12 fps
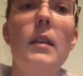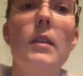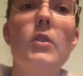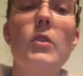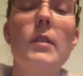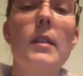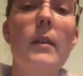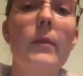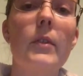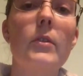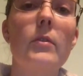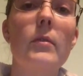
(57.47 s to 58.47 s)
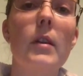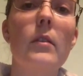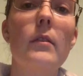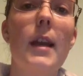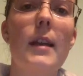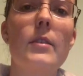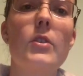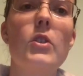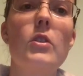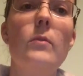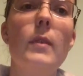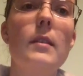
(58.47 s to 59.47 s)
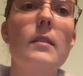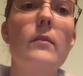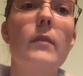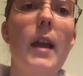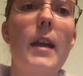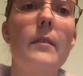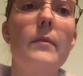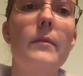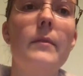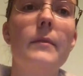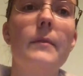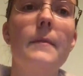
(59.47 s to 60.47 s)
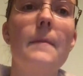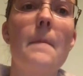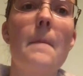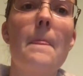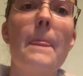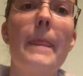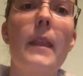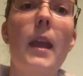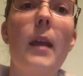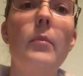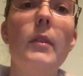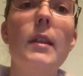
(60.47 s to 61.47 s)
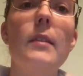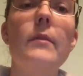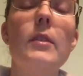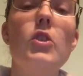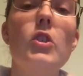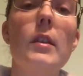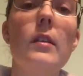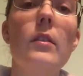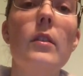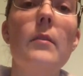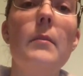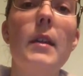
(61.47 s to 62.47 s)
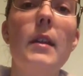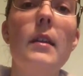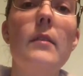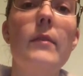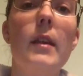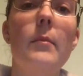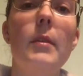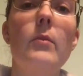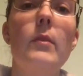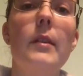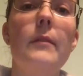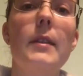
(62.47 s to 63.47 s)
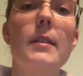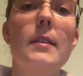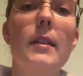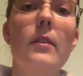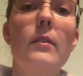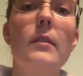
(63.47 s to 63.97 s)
She suffered through her last 2 weeks of life. I believe that she and her immediate family would have considered